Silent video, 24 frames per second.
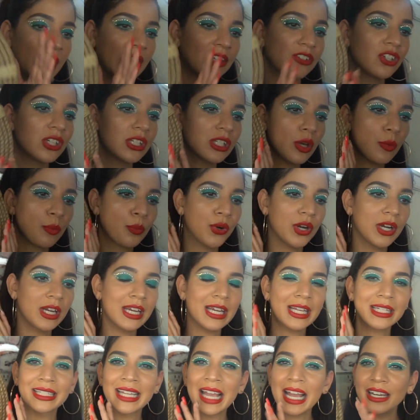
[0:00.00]
she's so pretty.
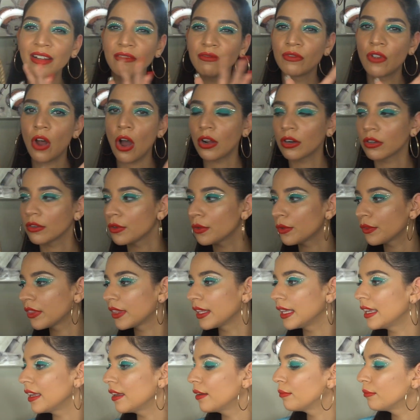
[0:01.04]
It's kind of nautical
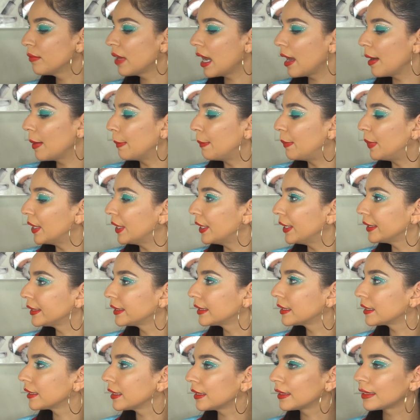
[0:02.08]
theme,
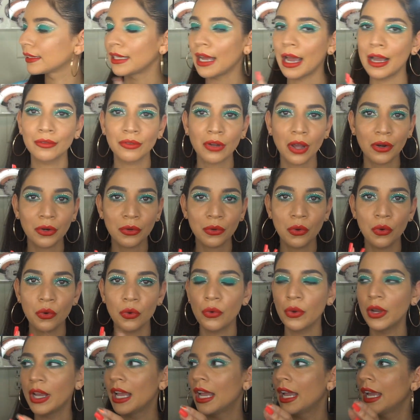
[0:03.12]
but it's not
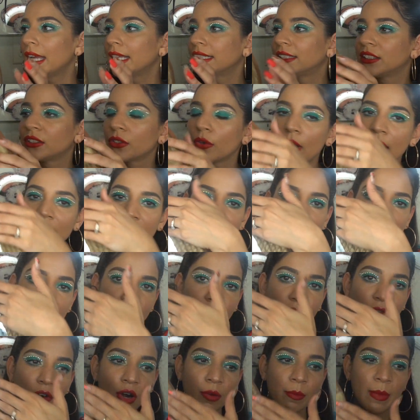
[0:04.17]
nautical. It still has
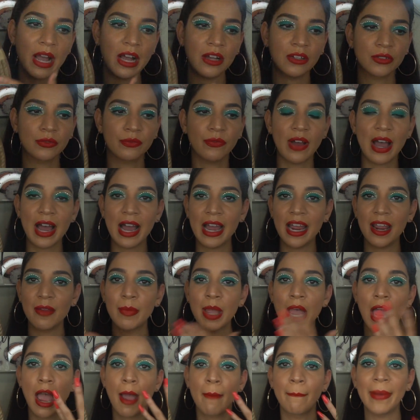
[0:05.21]
that farmhouse
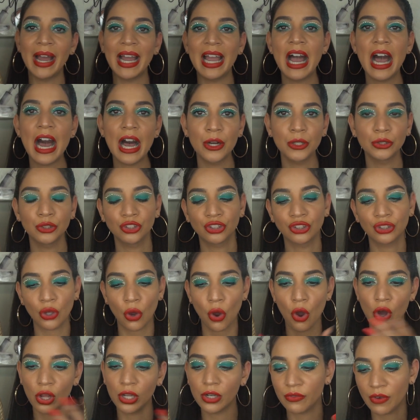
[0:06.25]
vibe. My house
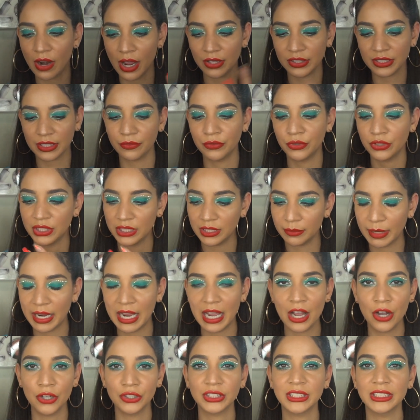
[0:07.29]
all around, if you see my
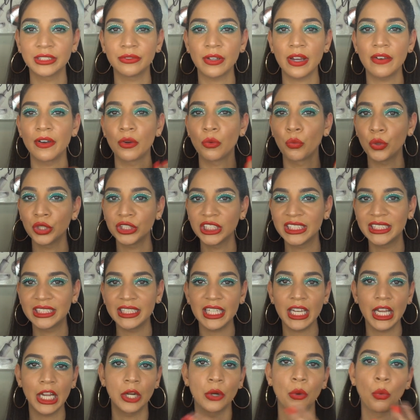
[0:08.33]
house, is very
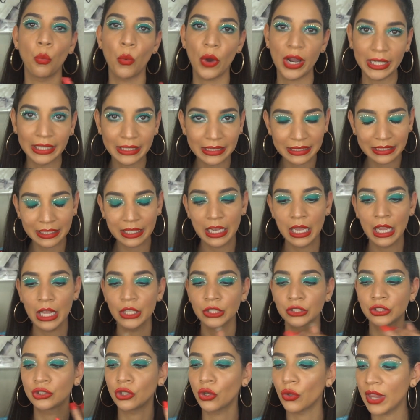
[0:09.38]
woodsy and white,
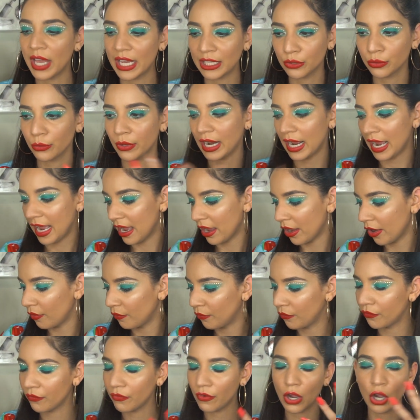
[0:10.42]
so that's what I
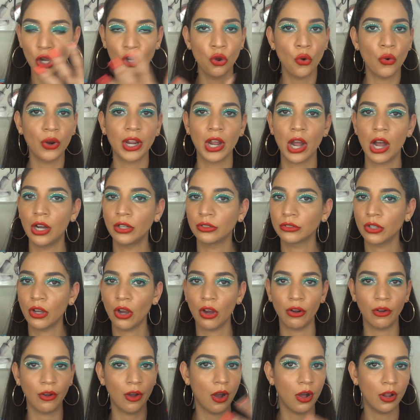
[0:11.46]
have going on
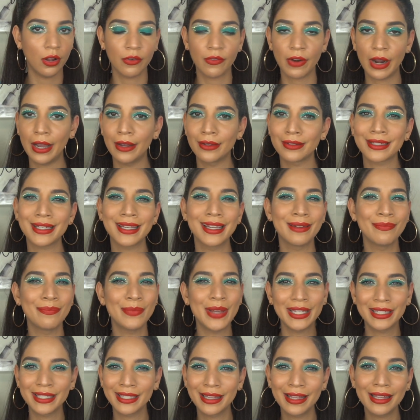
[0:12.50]
all around, and
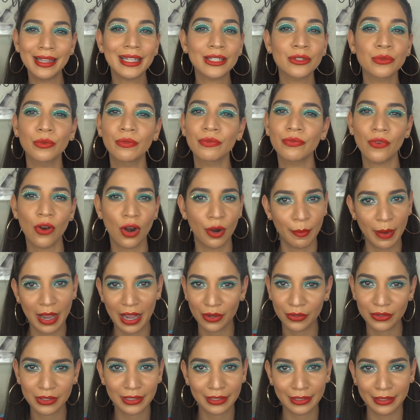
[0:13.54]
basically that's what
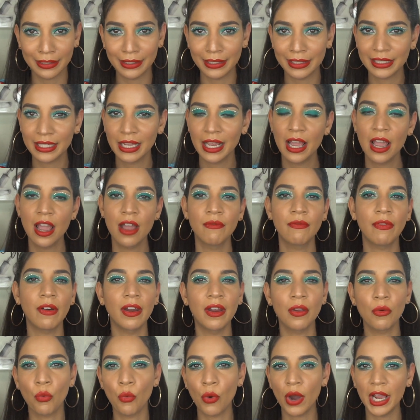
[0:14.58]
farmhouse is.
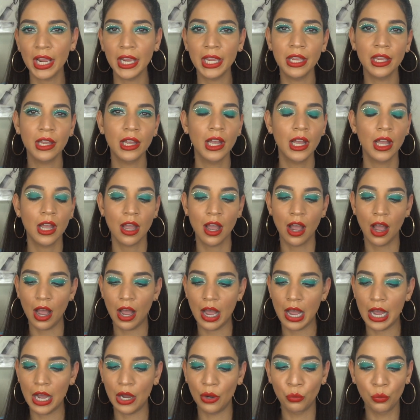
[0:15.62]
Very white,
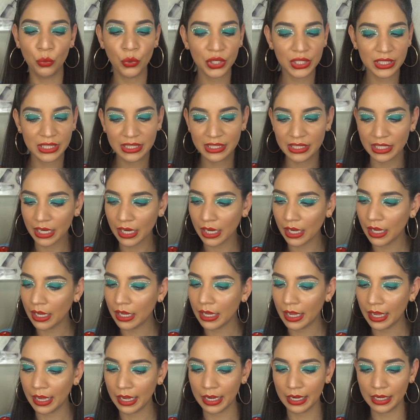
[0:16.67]

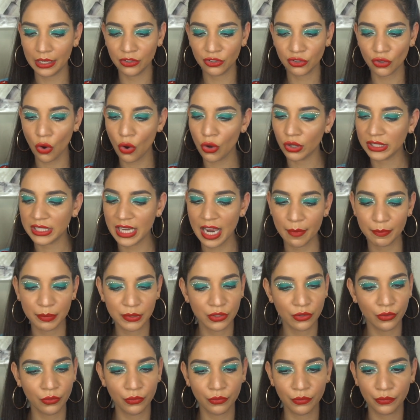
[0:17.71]
woodsy, and all
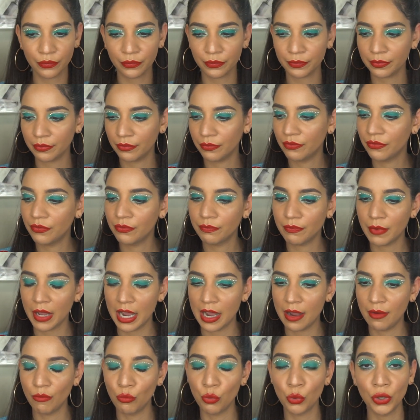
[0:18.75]
types of
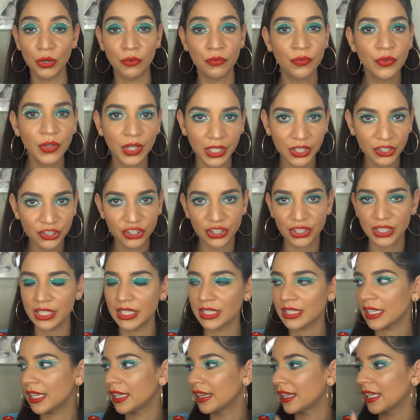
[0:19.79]
wood
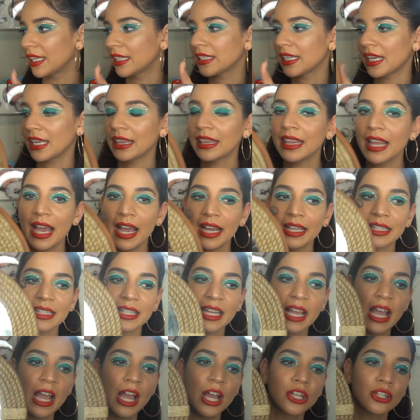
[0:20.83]
finishes and things like that.
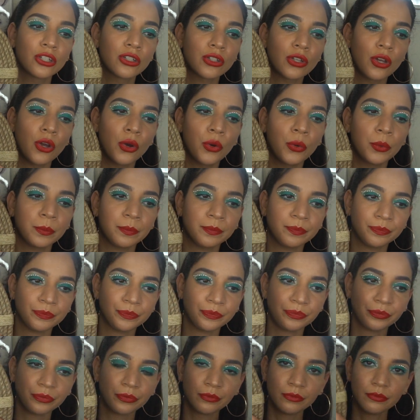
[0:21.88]
So
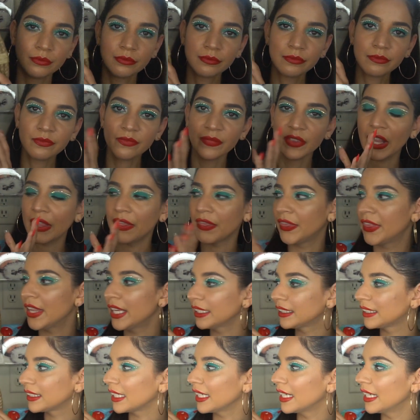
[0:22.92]

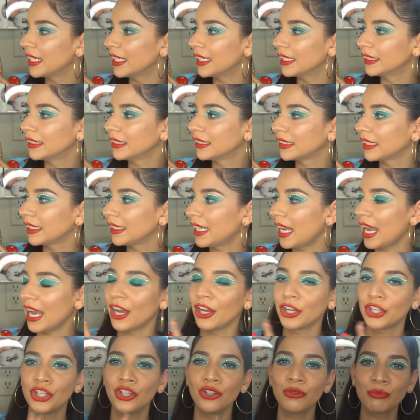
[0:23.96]
this is,
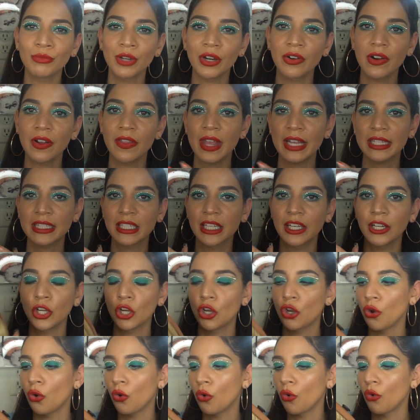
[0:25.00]
yeah, a cute mirror that's gonna
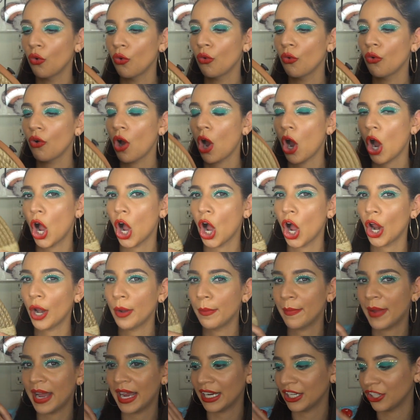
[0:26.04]
go
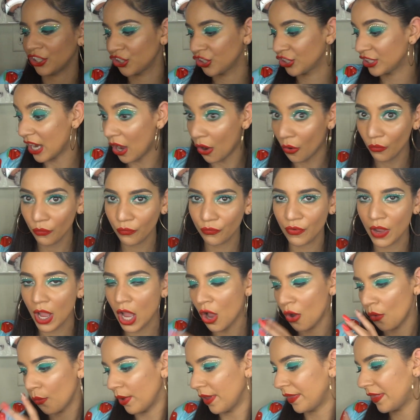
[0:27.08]
on my shelf
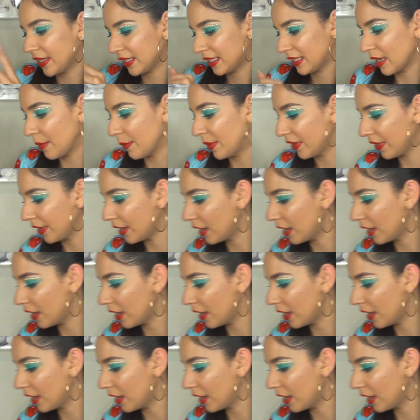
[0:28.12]
with some of